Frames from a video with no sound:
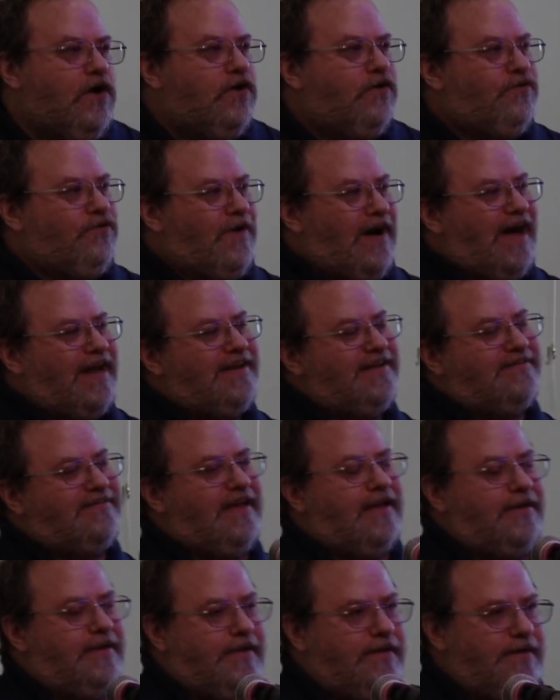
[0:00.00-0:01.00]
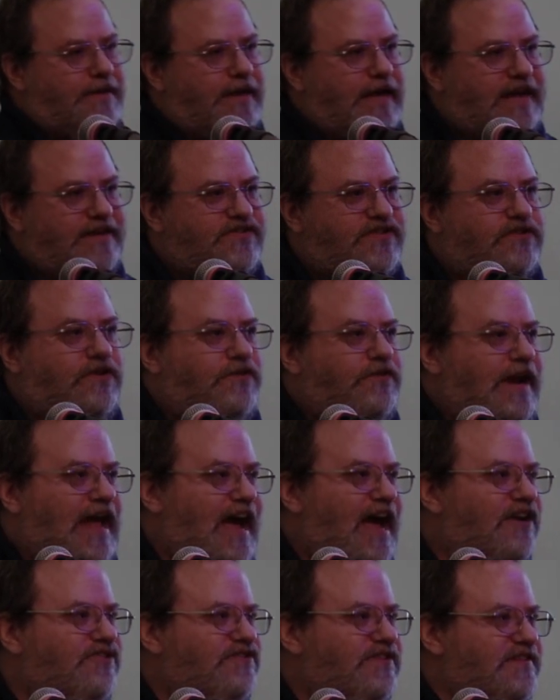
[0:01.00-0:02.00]
who on his headstone
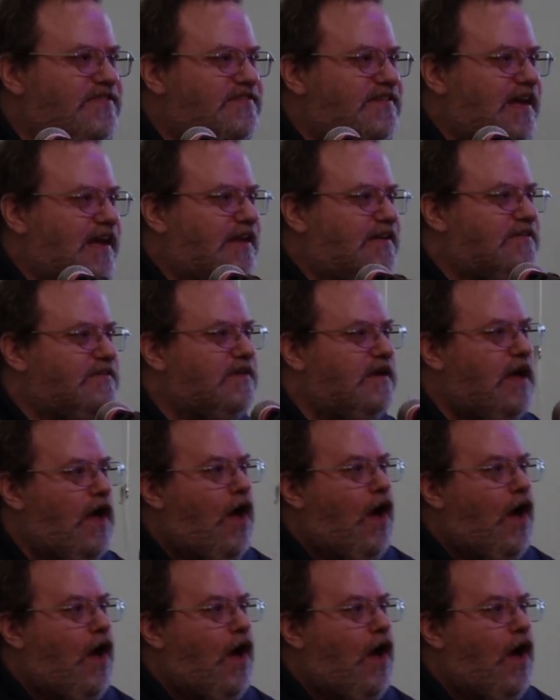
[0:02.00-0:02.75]
actually says,